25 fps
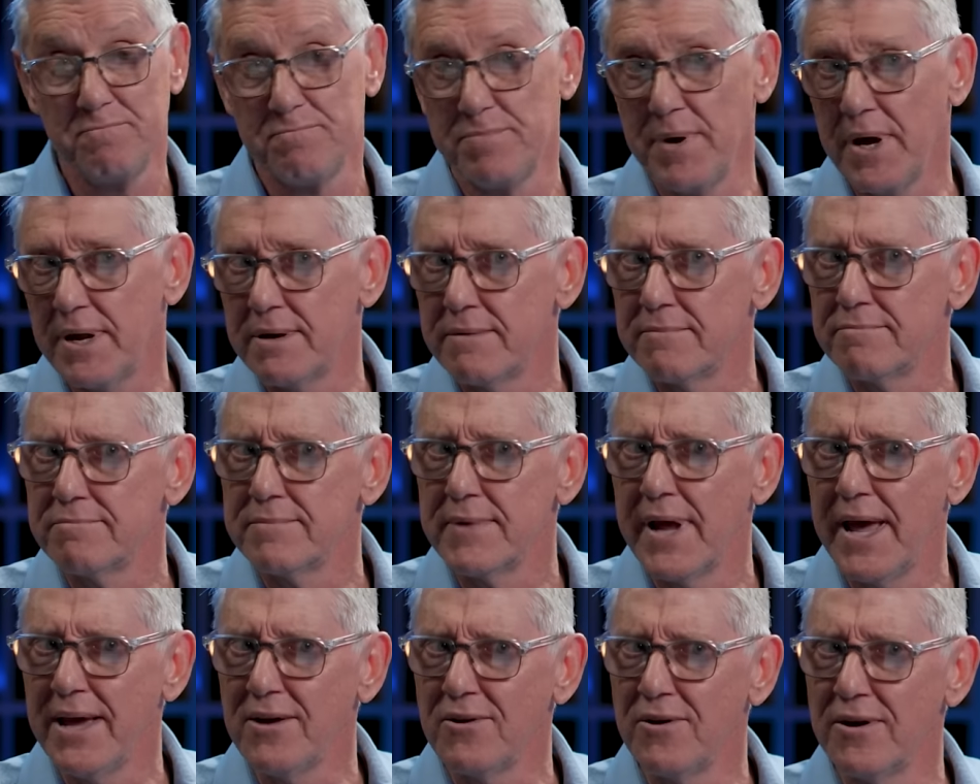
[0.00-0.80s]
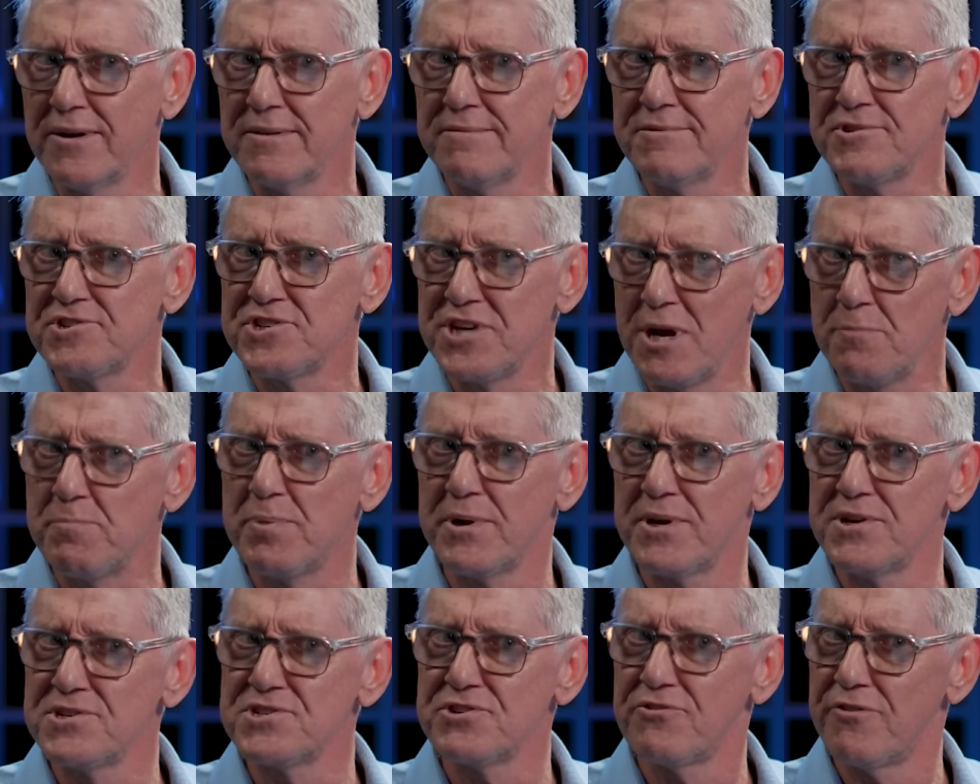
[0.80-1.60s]
But hang on,
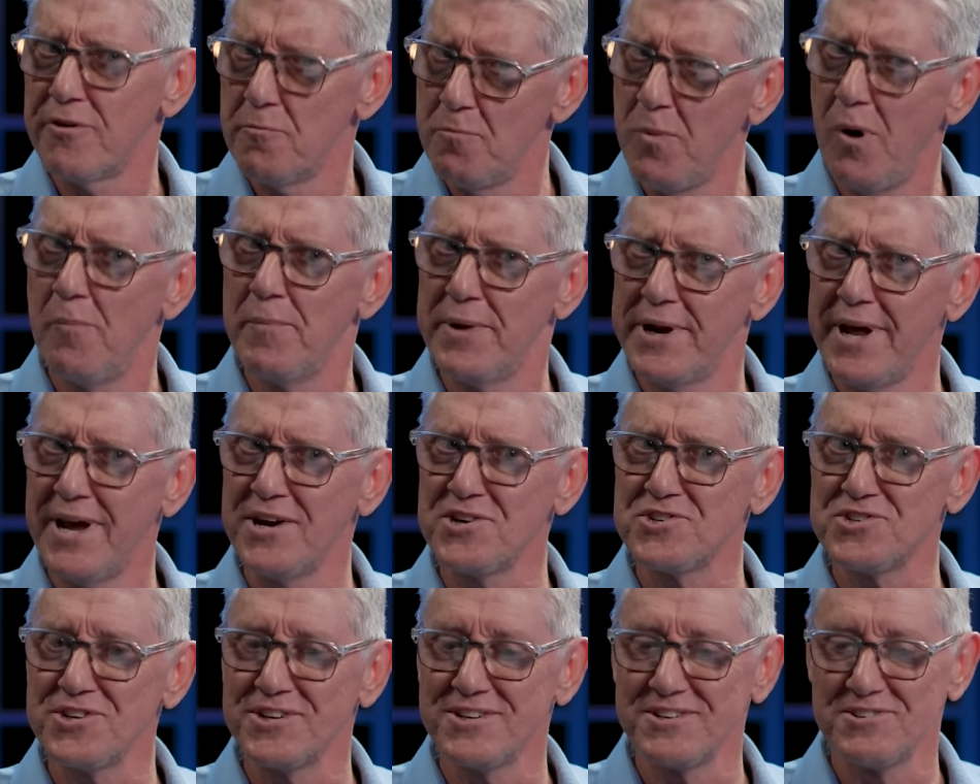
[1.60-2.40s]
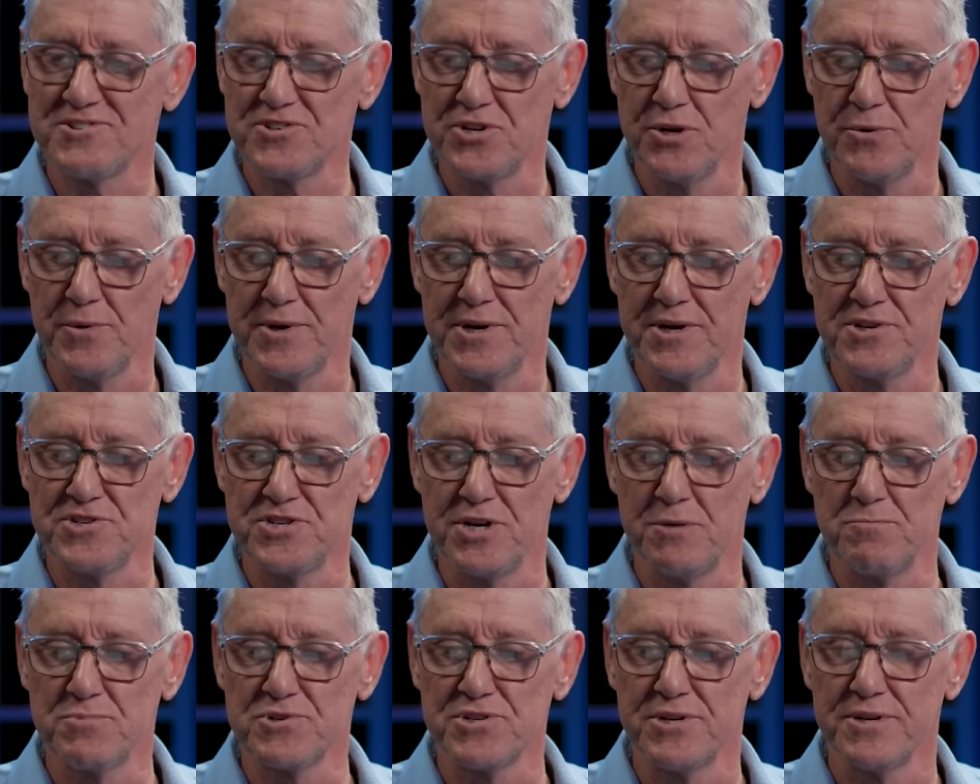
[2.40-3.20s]
shepherders are an abomination to an
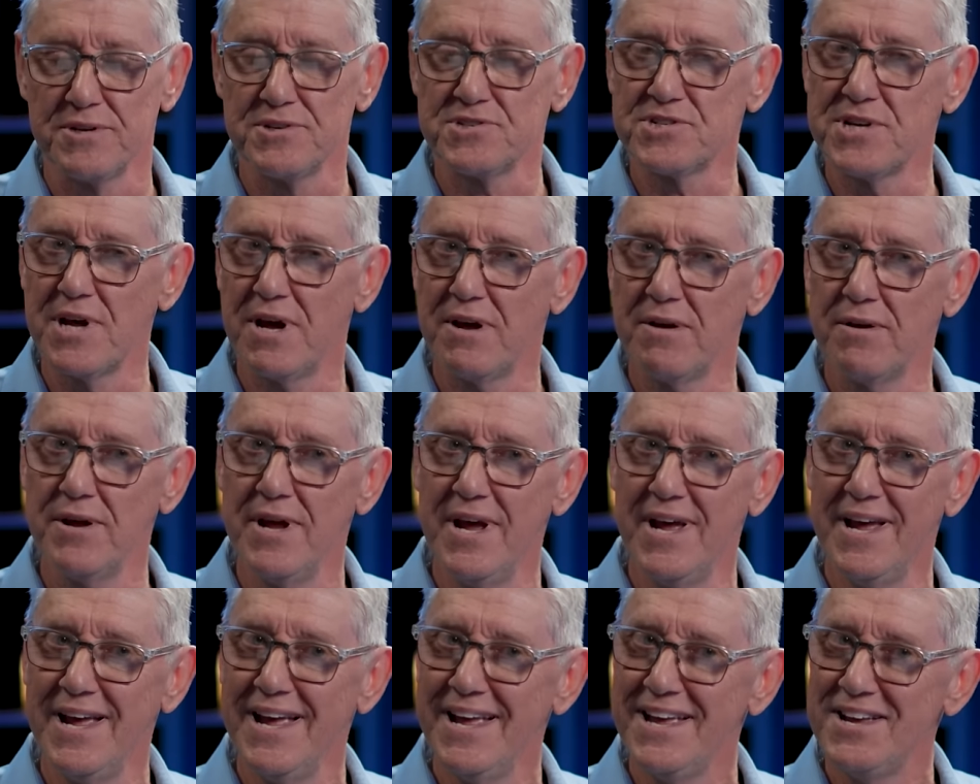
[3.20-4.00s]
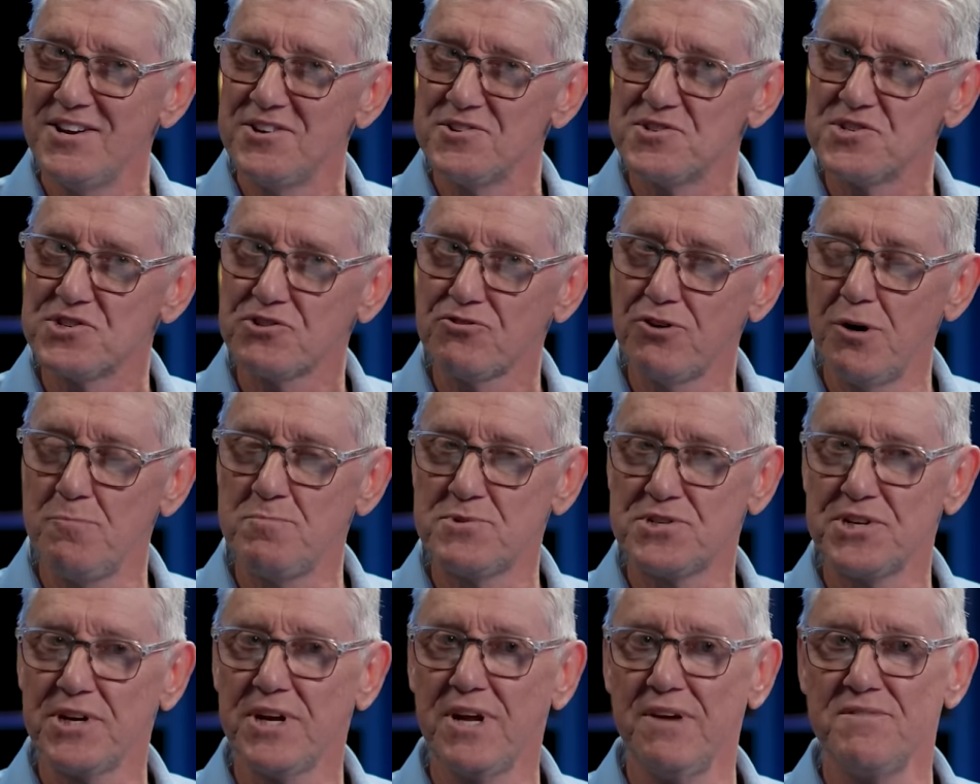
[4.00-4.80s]
Egyptian. So
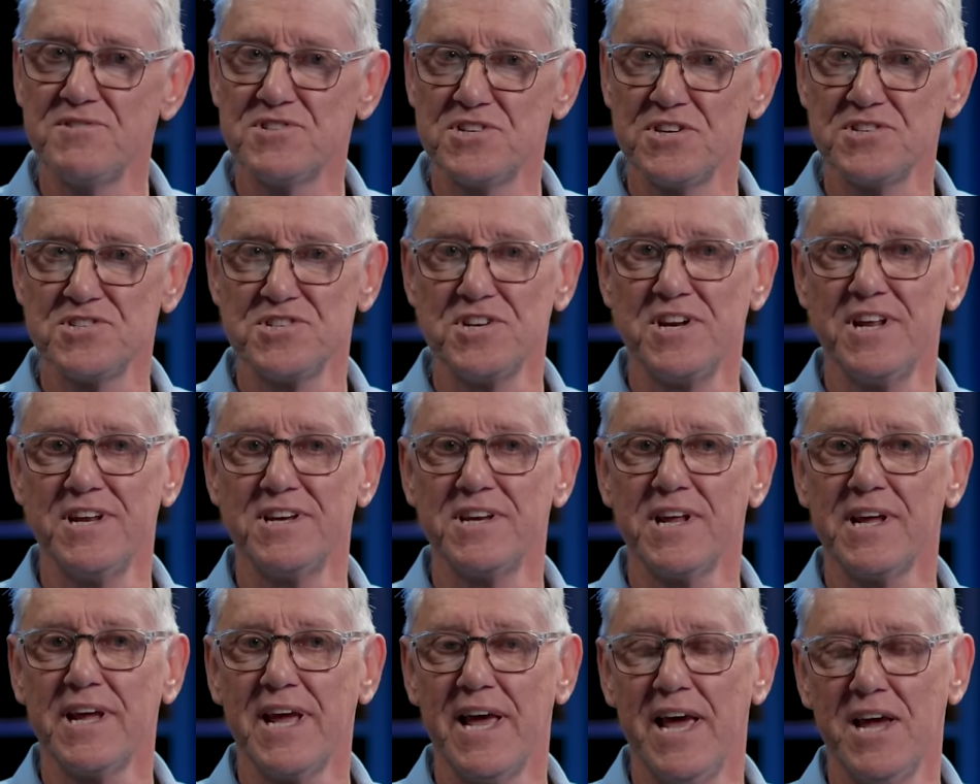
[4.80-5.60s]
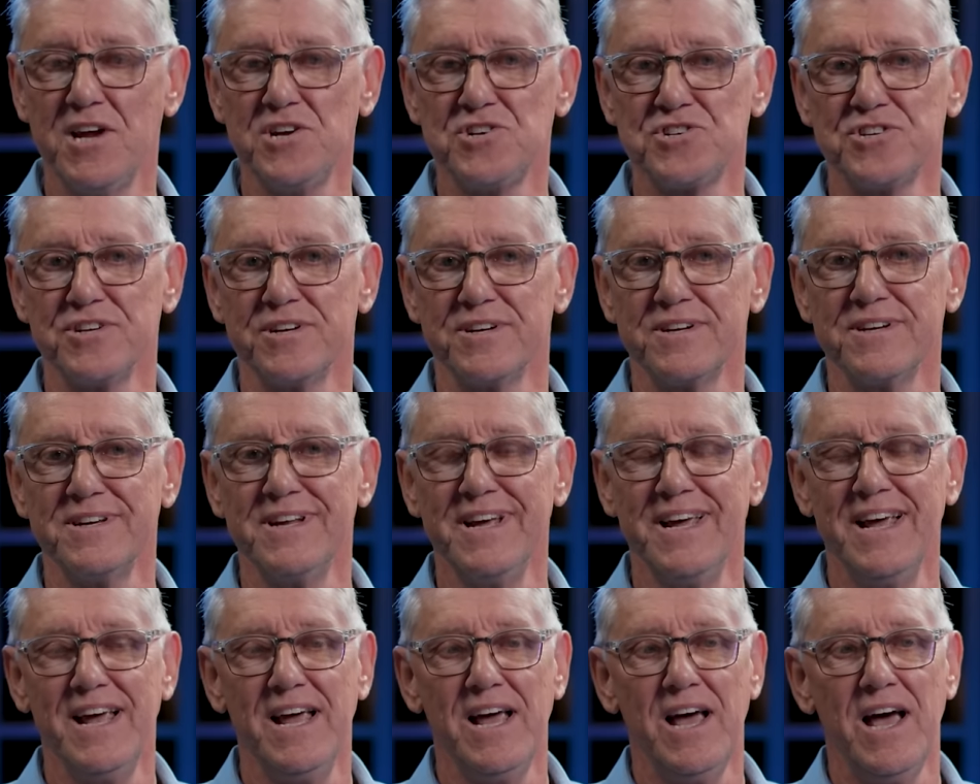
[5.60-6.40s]
scripture gives us an indication
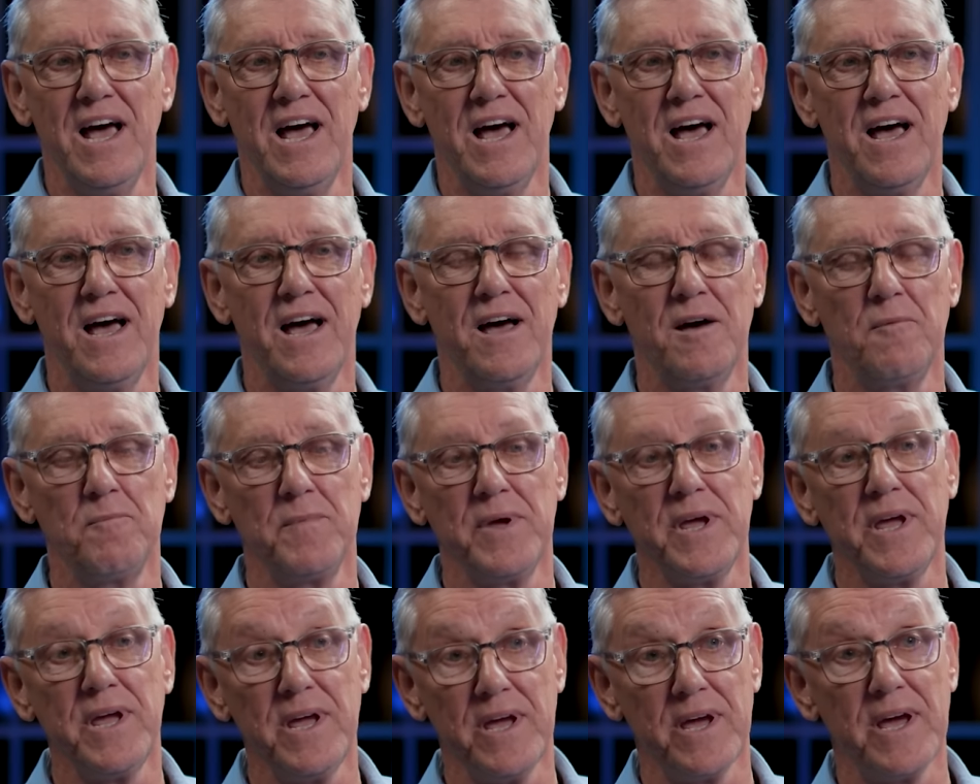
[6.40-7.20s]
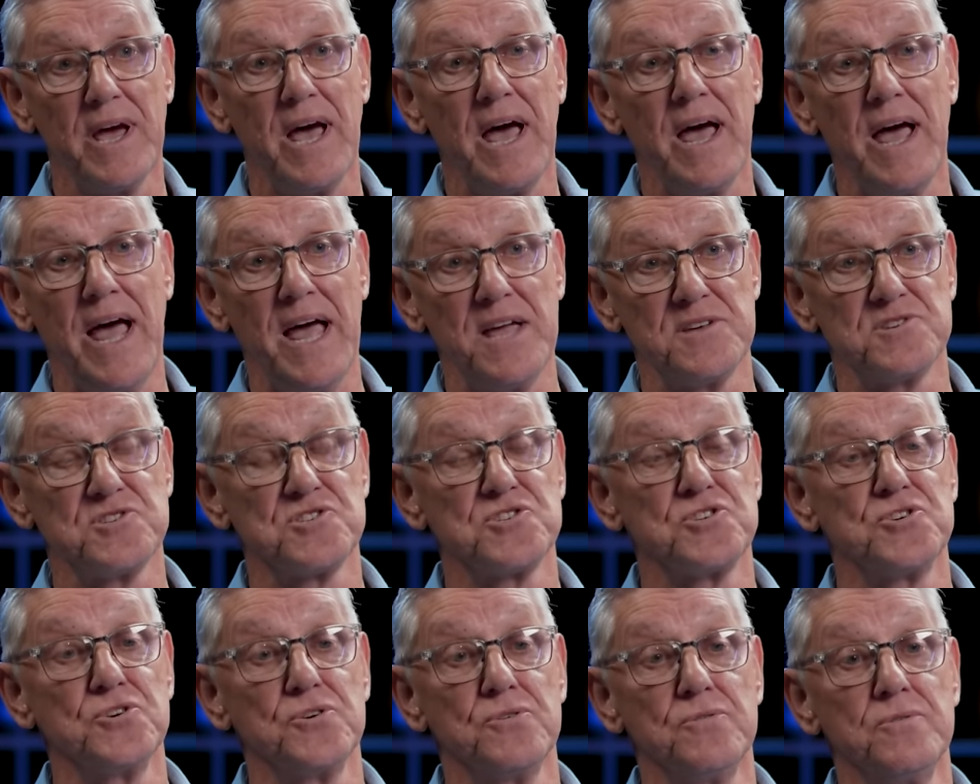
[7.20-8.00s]
um, here as
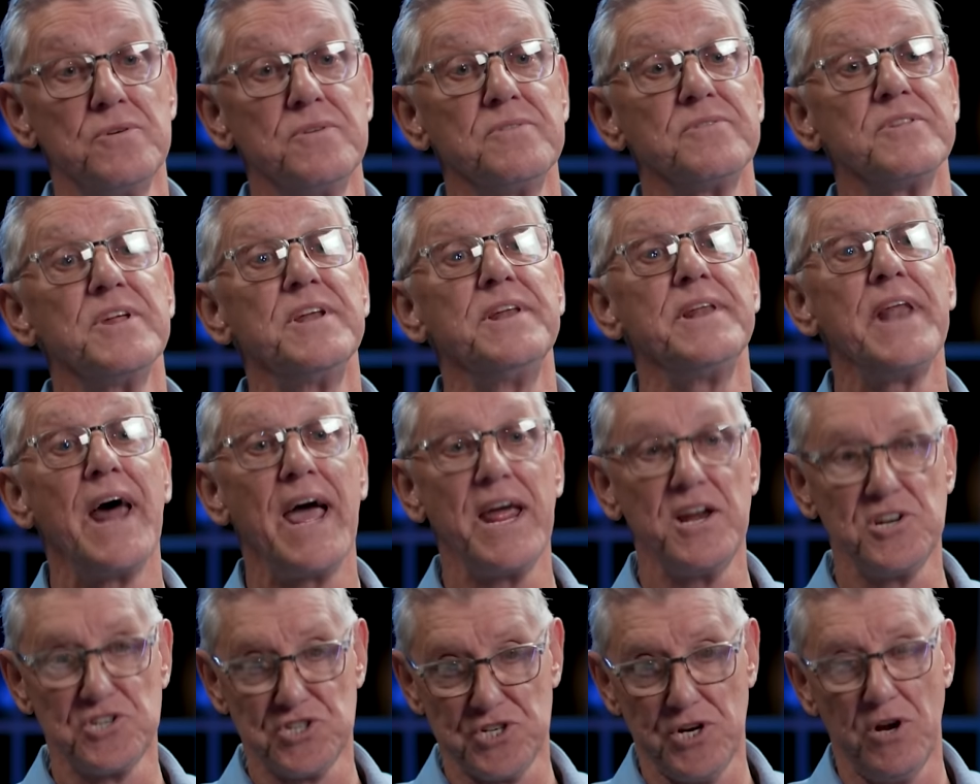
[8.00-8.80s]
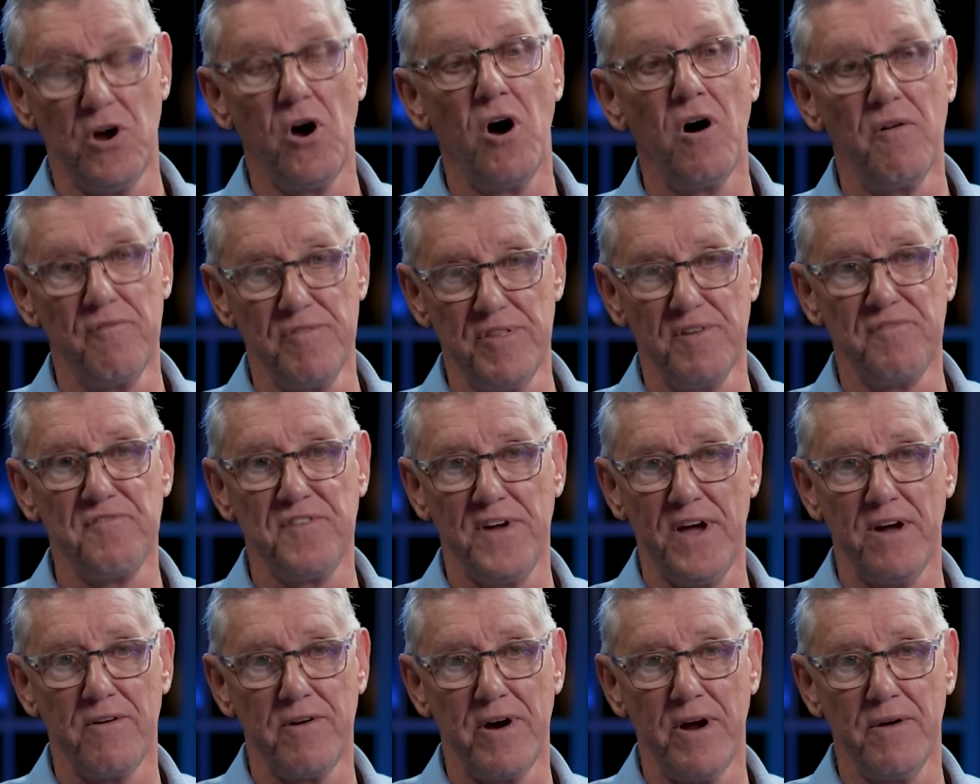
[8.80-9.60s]
to the nature of the
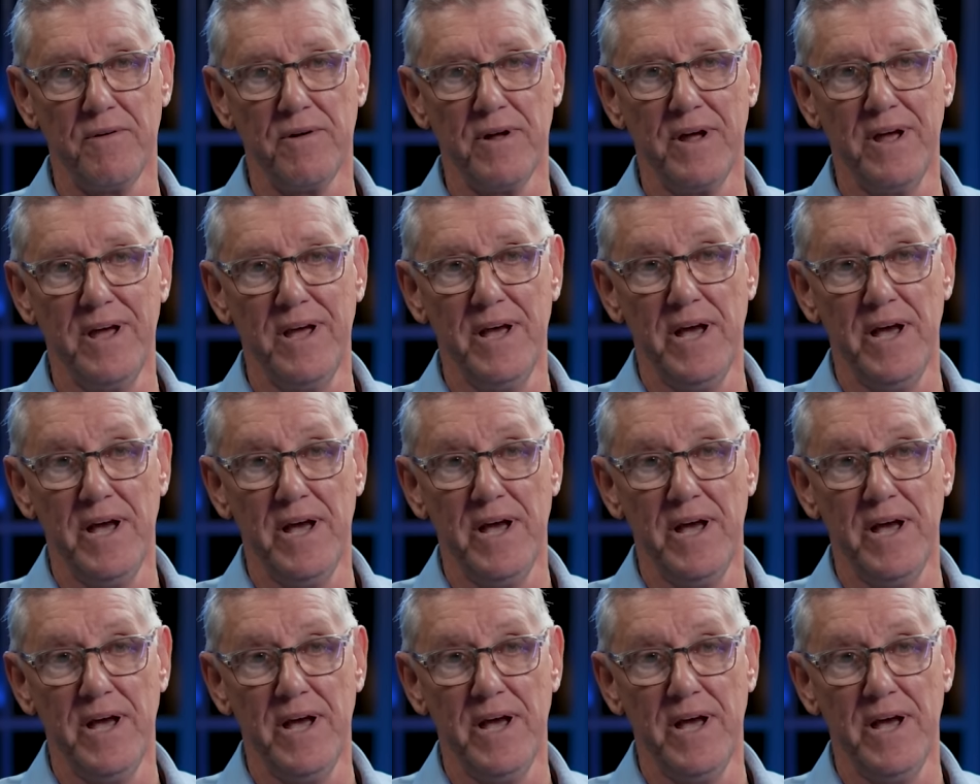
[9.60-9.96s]
Pharaoh.